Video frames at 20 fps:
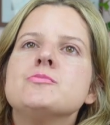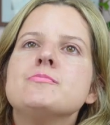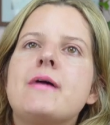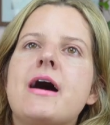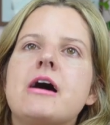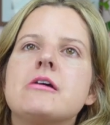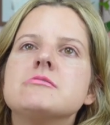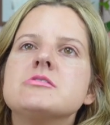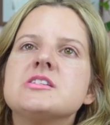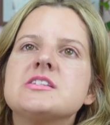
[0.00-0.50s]

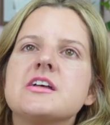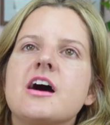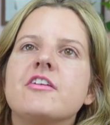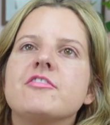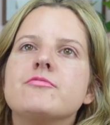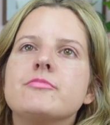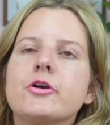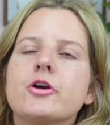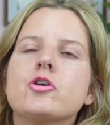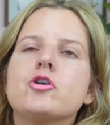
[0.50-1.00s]
amounts
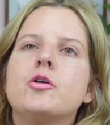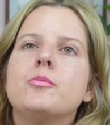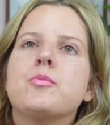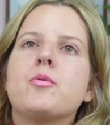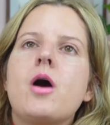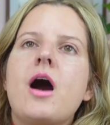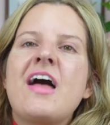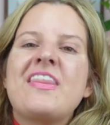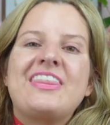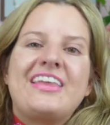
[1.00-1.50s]
of miracle
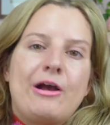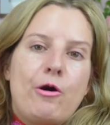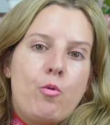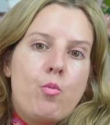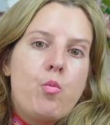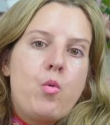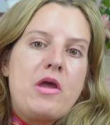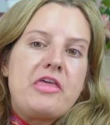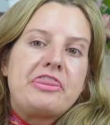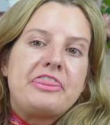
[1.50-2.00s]
broth
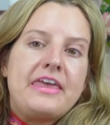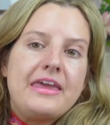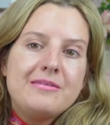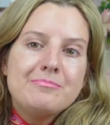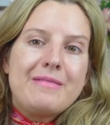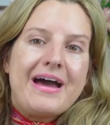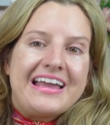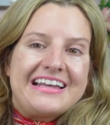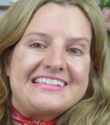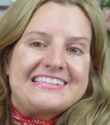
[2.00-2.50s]

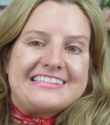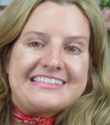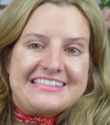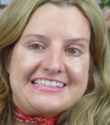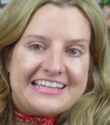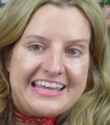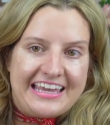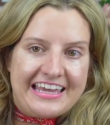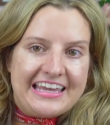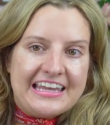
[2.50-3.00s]
within my
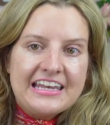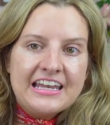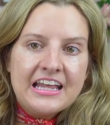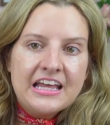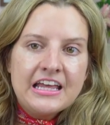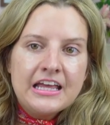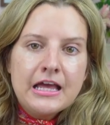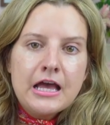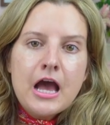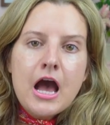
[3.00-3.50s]
skin,
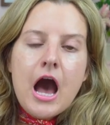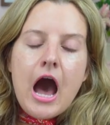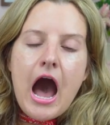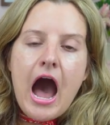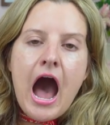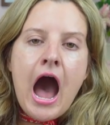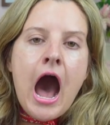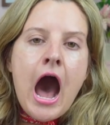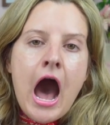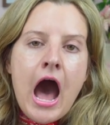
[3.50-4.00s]

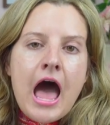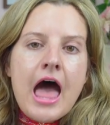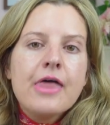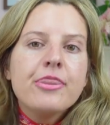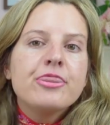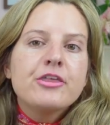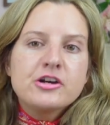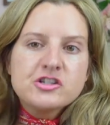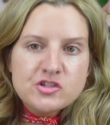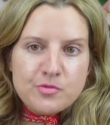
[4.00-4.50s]
uh,
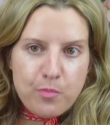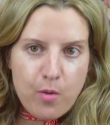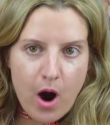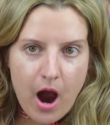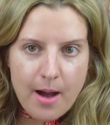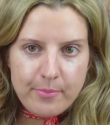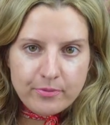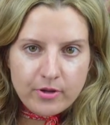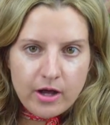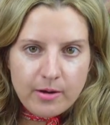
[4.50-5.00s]
there's a
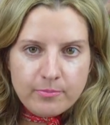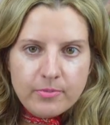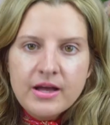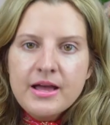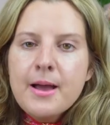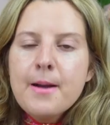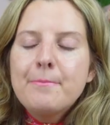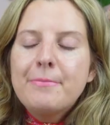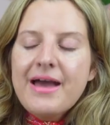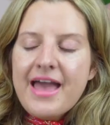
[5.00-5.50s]
problem.
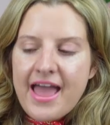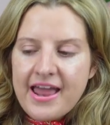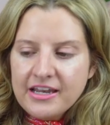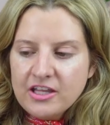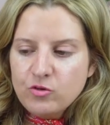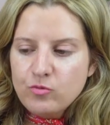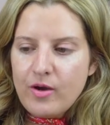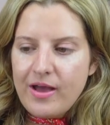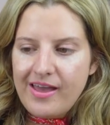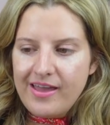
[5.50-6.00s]
But
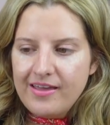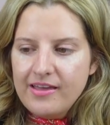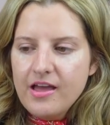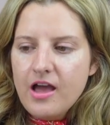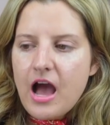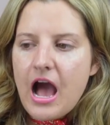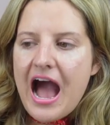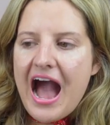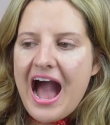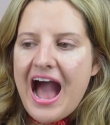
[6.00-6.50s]
anyway,
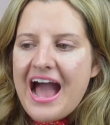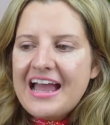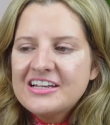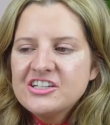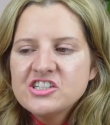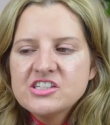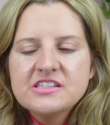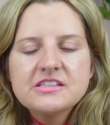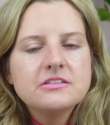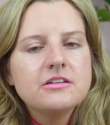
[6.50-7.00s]

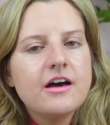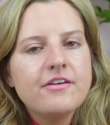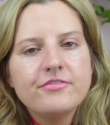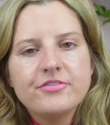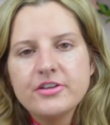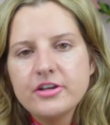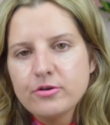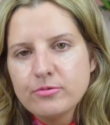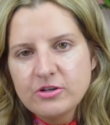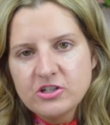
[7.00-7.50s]
I just
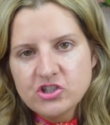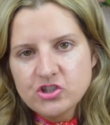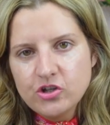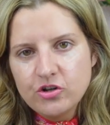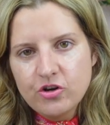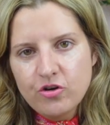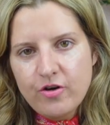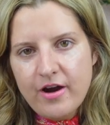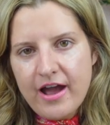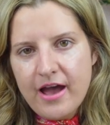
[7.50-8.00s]
love the
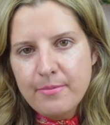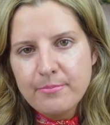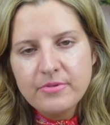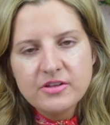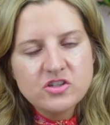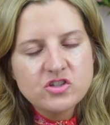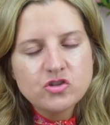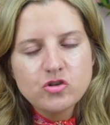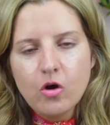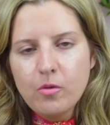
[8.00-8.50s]
original
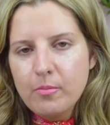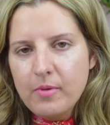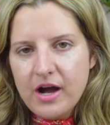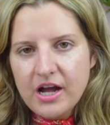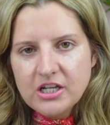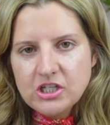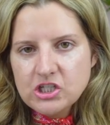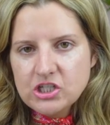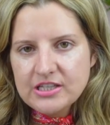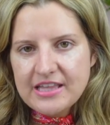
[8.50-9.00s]
creme so
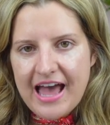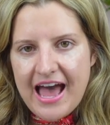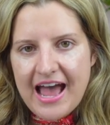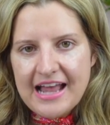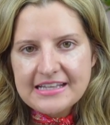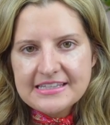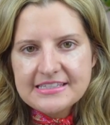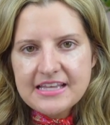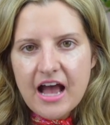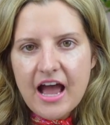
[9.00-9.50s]
much
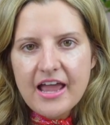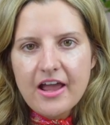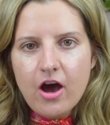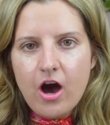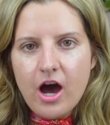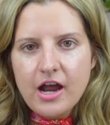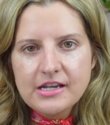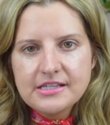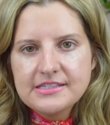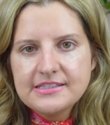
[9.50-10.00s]
that I
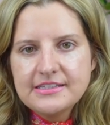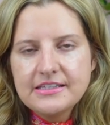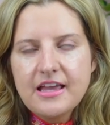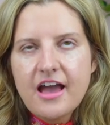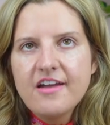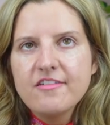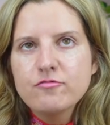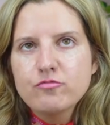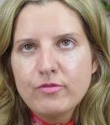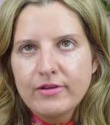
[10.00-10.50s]
honestly,
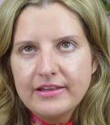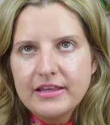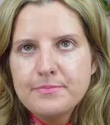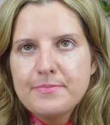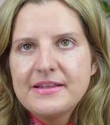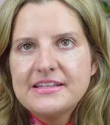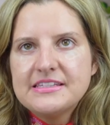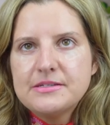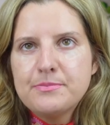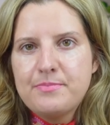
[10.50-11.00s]
I've really
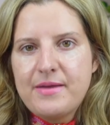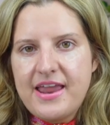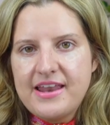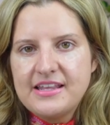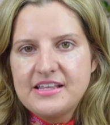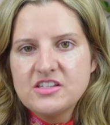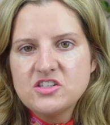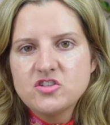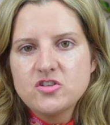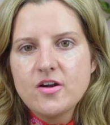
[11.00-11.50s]
been
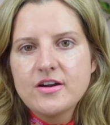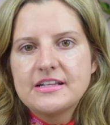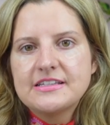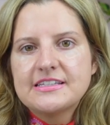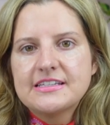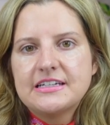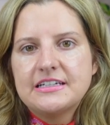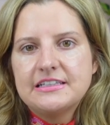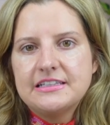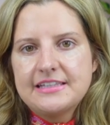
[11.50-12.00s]
debating starting
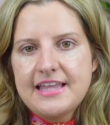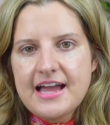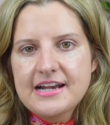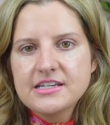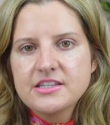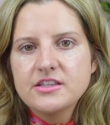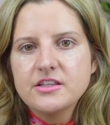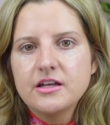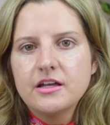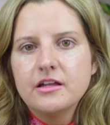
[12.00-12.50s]
to
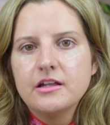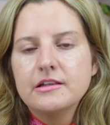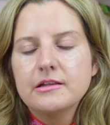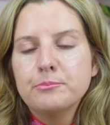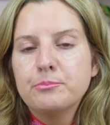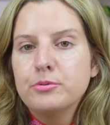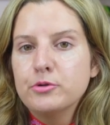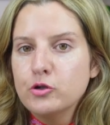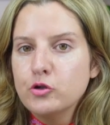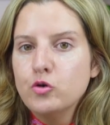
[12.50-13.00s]
collect the
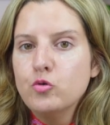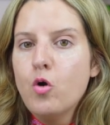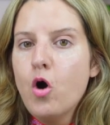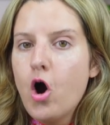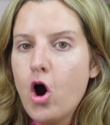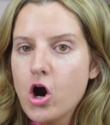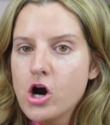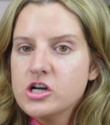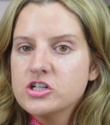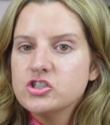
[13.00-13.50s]
Blue
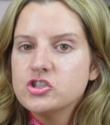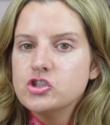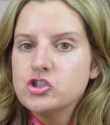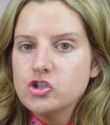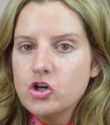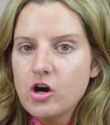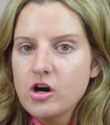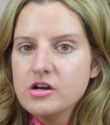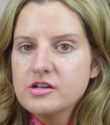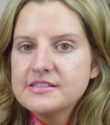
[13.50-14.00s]
Heart
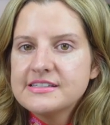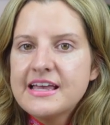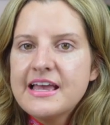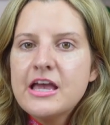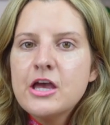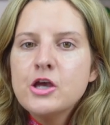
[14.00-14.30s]
jars.